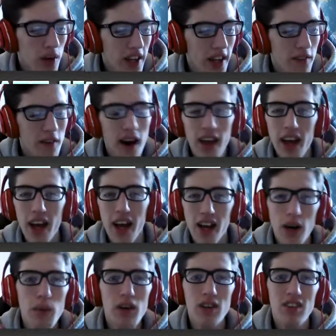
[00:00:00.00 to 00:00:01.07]
want to get relegated,
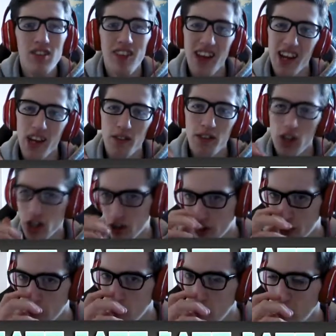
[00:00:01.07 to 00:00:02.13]
I want to stay in Division
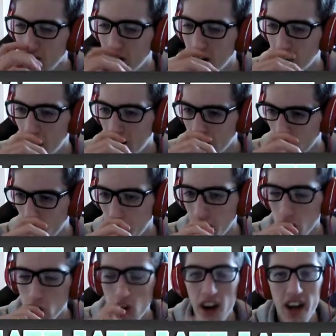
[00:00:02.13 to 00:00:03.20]
2. So I
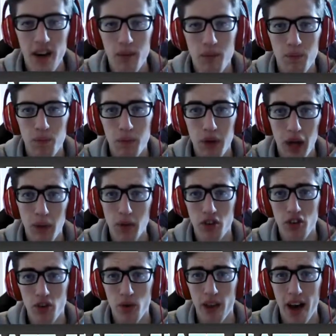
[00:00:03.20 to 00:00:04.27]
want to try and be able to do